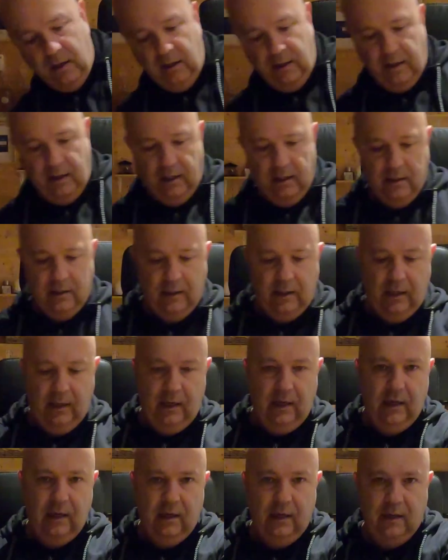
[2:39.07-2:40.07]
and there's
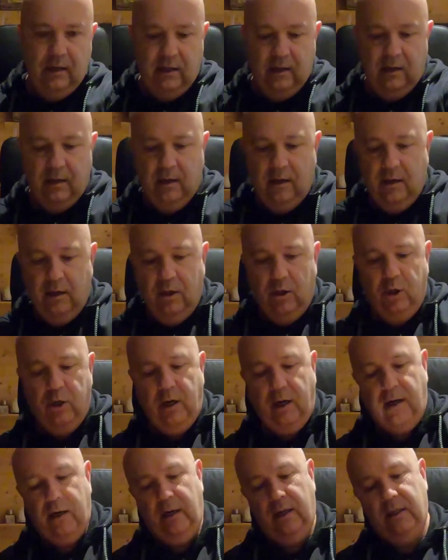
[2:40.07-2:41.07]
the
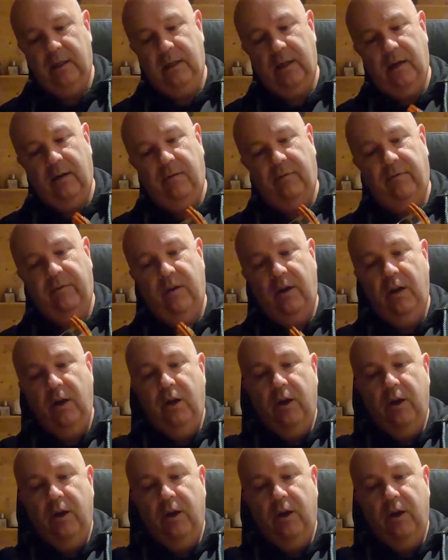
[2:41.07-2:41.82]
jack itself.